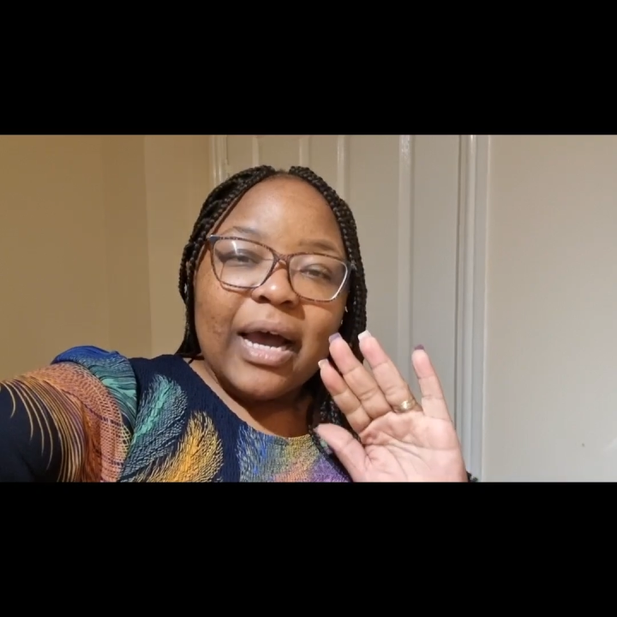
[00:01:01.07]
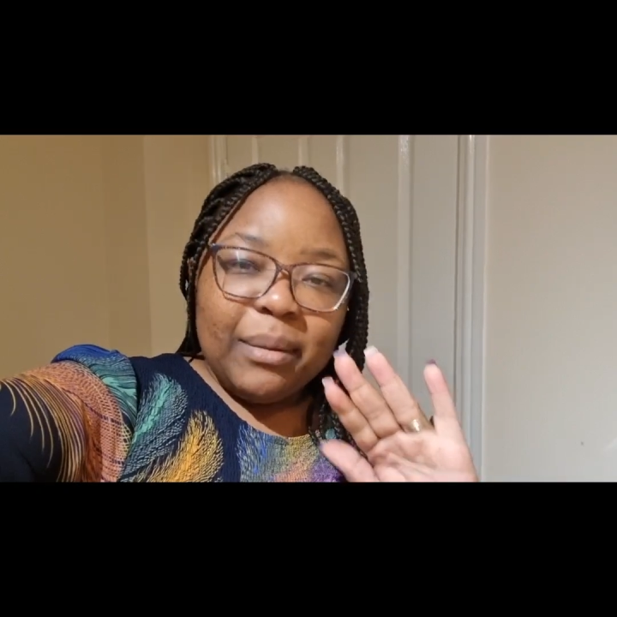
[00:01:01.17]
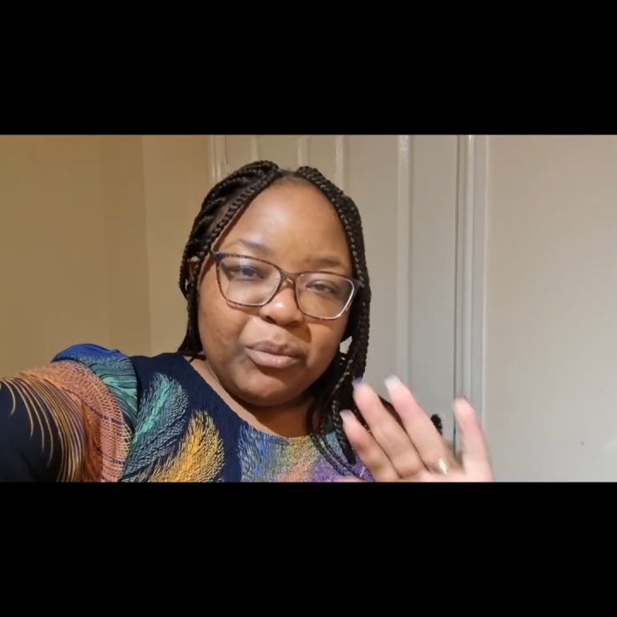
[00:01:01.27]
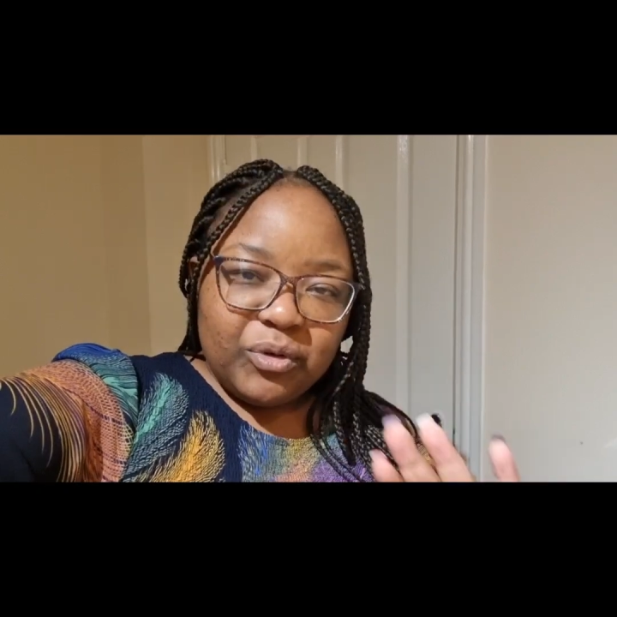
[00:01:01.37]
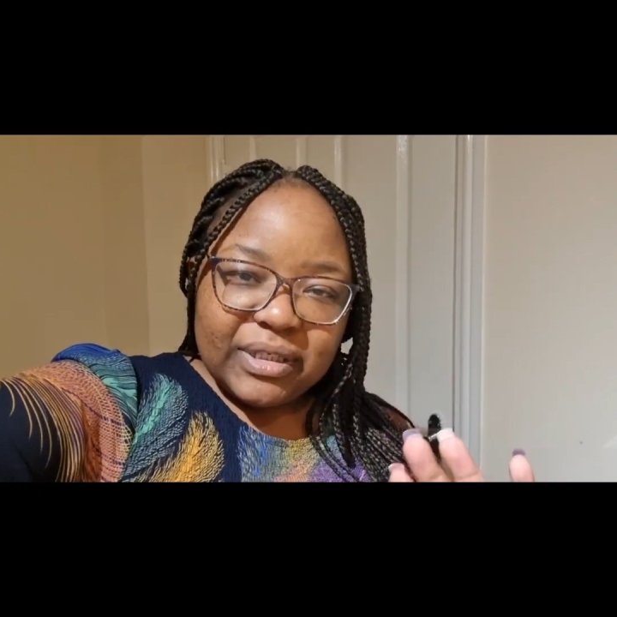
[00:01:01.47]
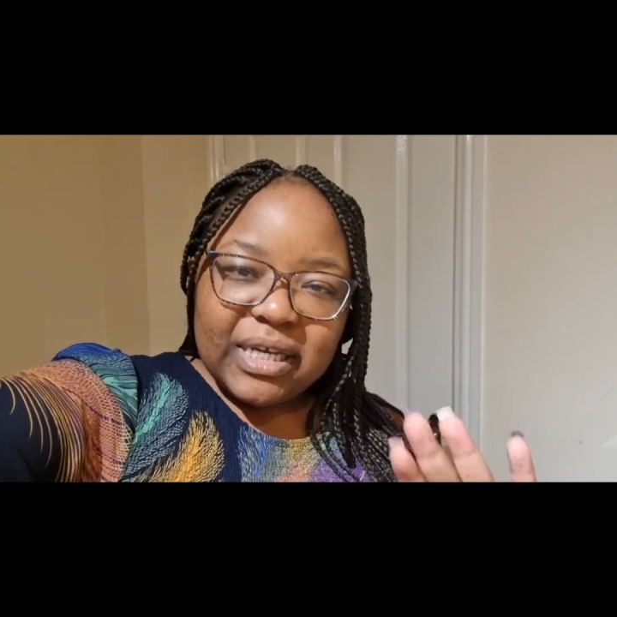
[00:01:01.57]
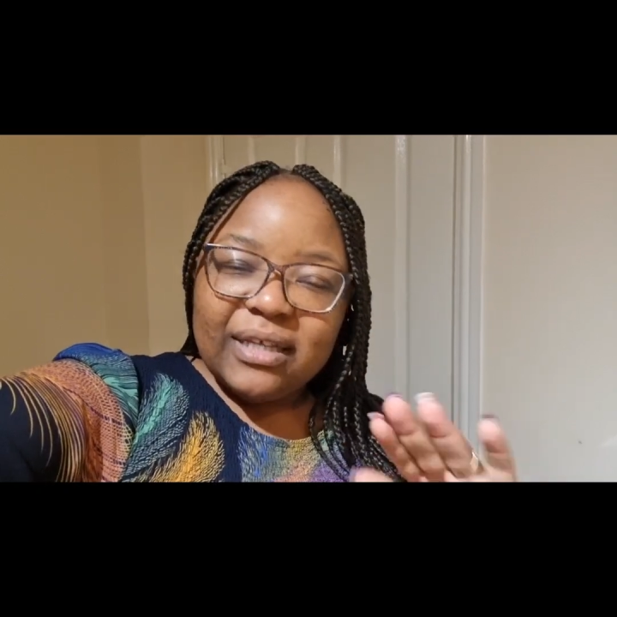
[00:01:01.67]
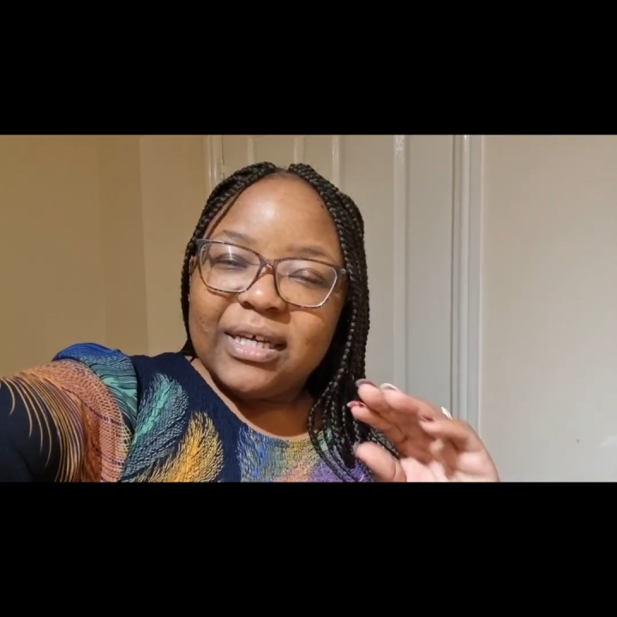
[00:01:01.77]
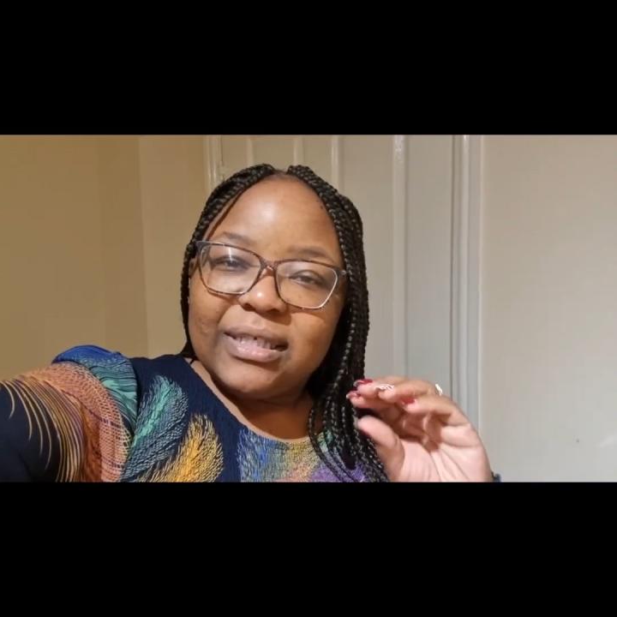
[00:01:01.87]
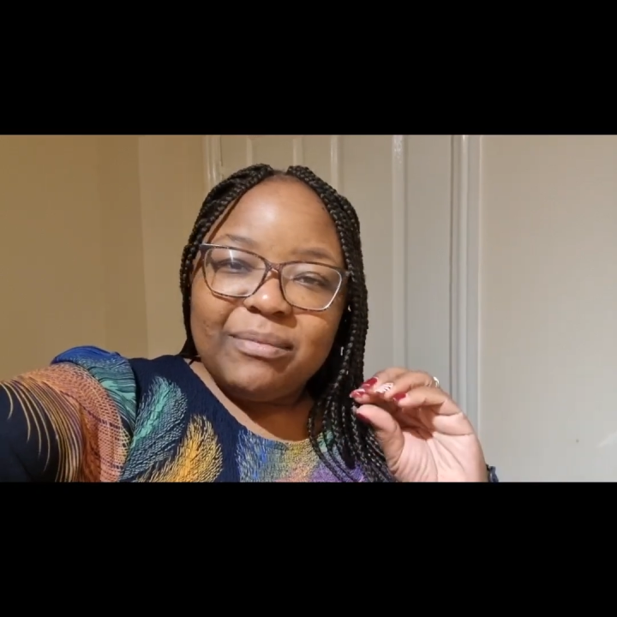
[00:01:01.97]
I'm not
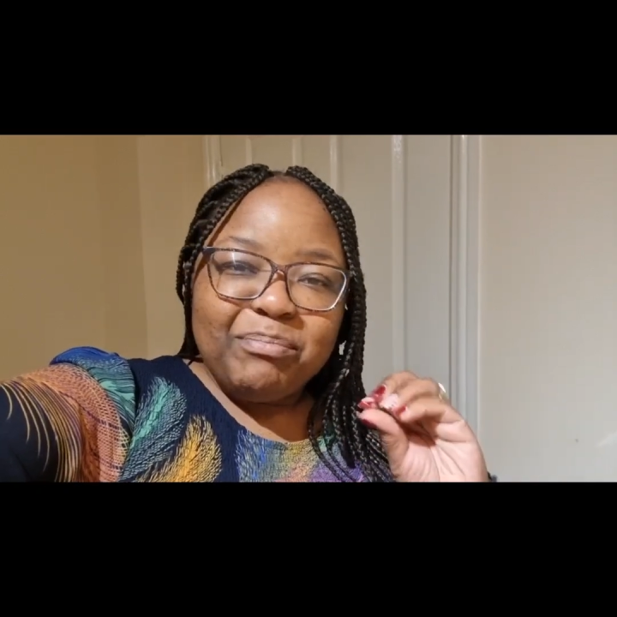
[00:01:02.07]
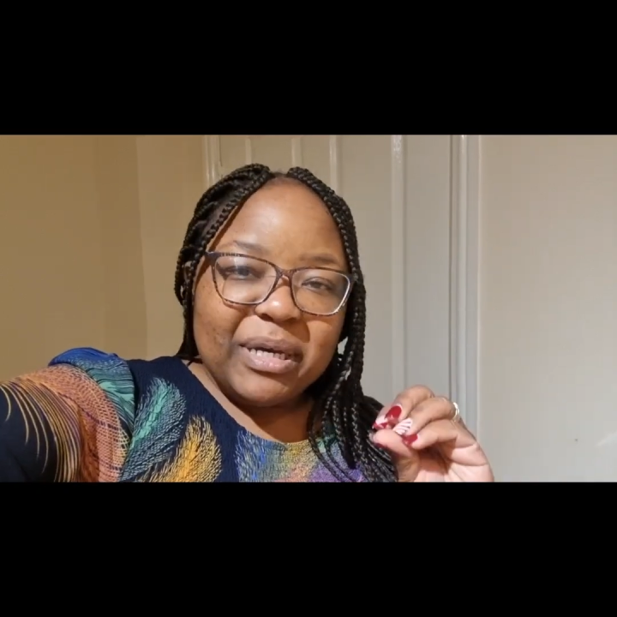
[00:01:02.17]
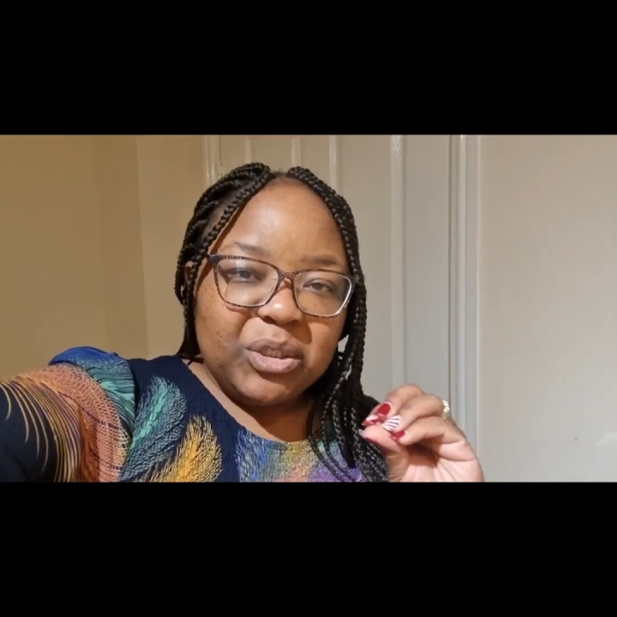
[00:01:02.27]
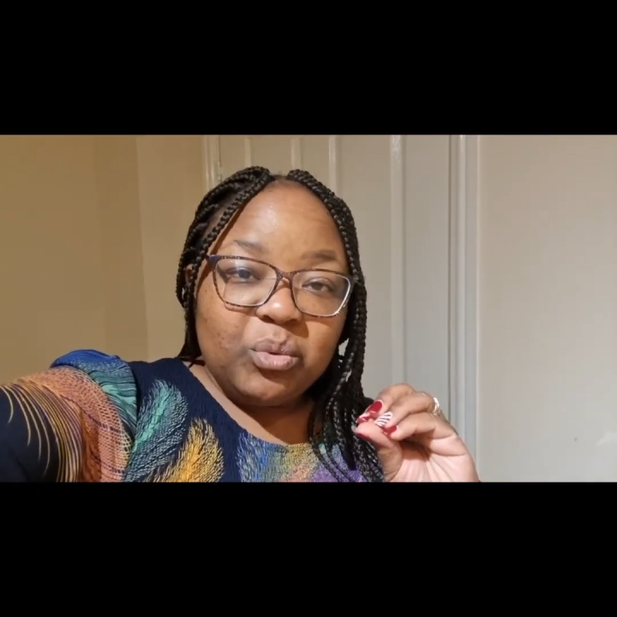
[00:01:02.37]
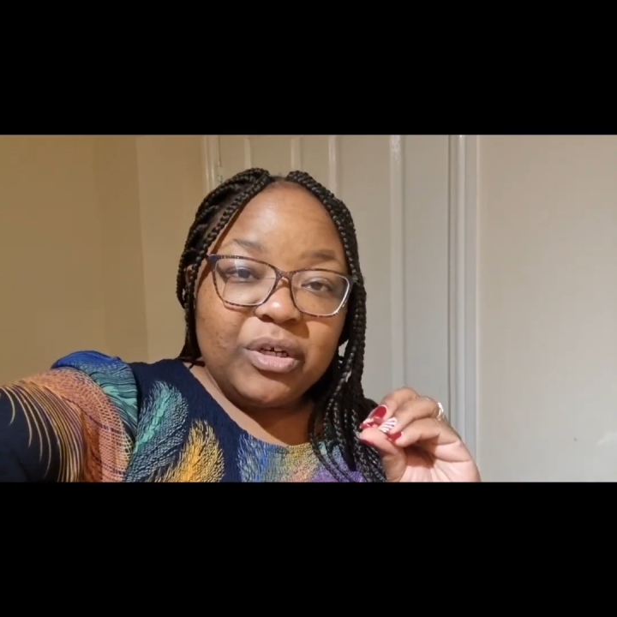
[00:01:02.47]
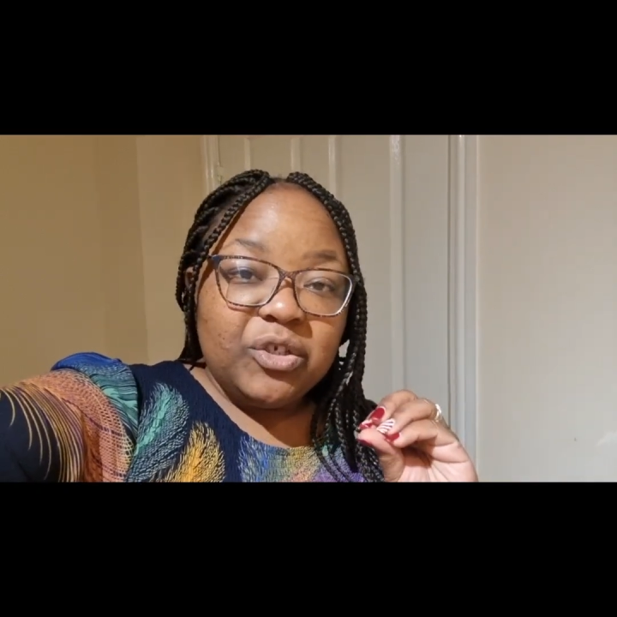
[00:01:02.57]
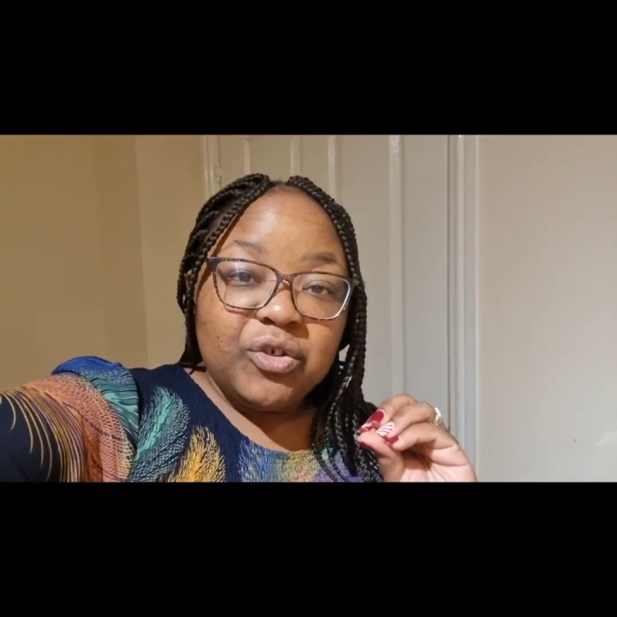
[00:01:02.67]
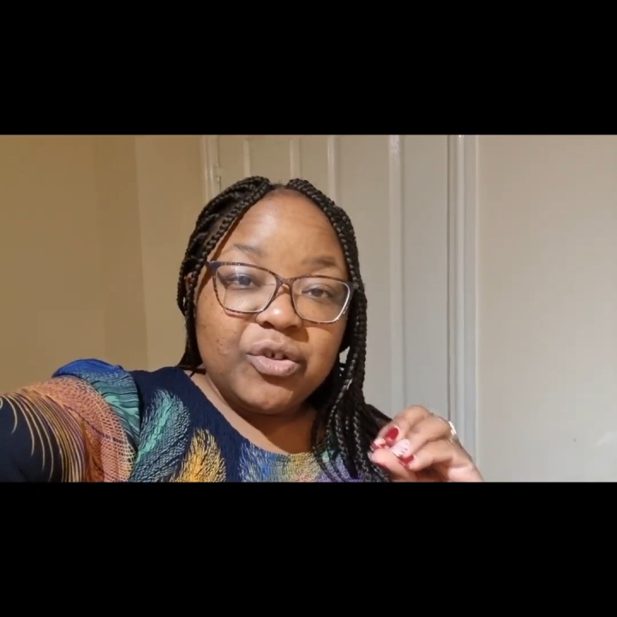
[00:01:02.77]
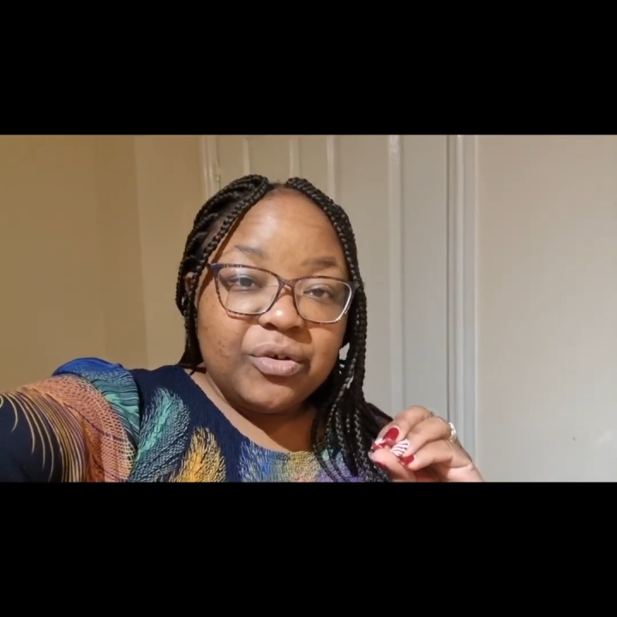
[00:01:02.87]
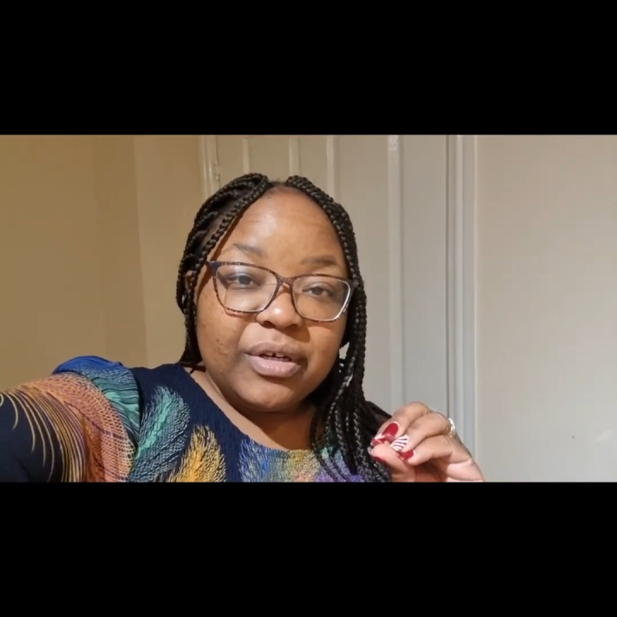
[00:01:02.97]
saying that's the best way
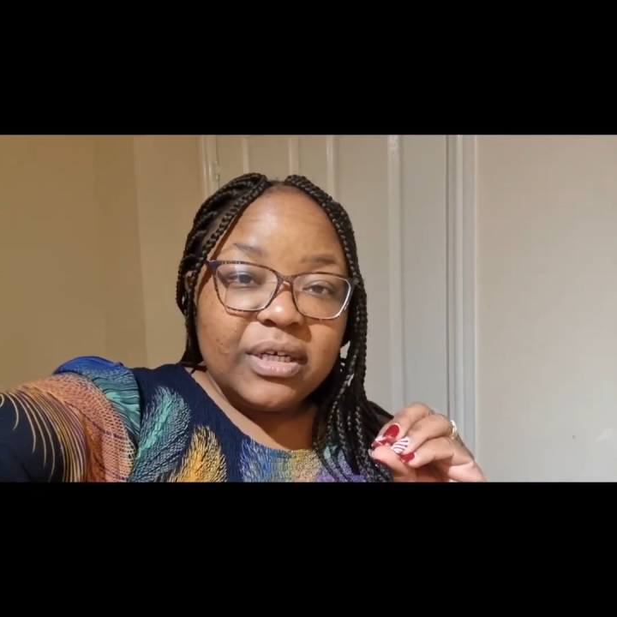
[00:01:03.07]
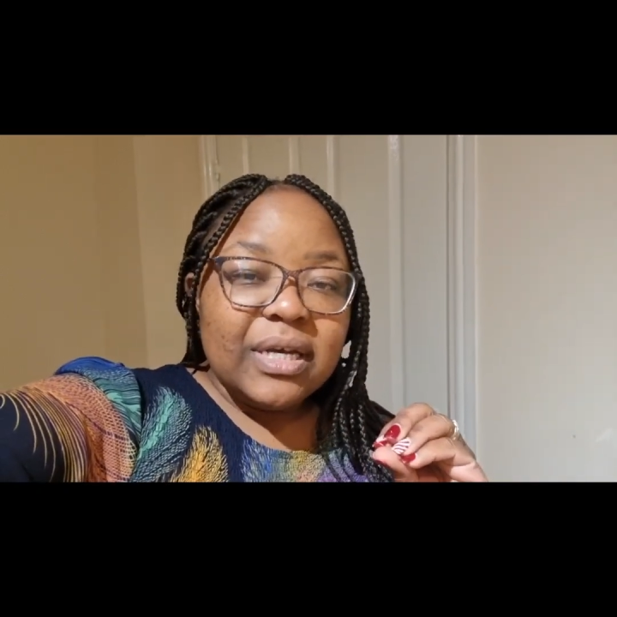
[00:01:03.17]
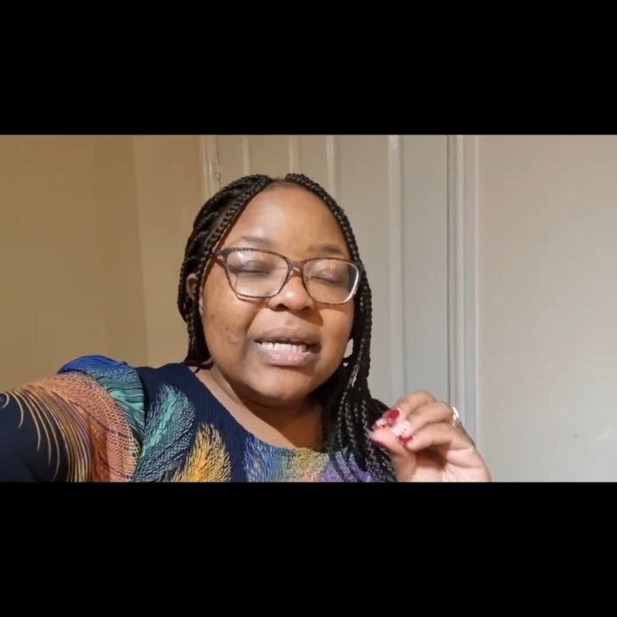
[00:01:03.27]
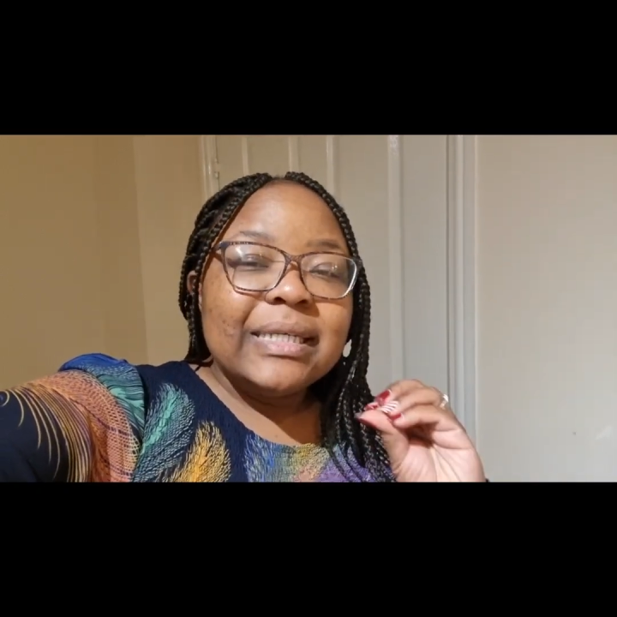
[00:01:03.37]
to do it.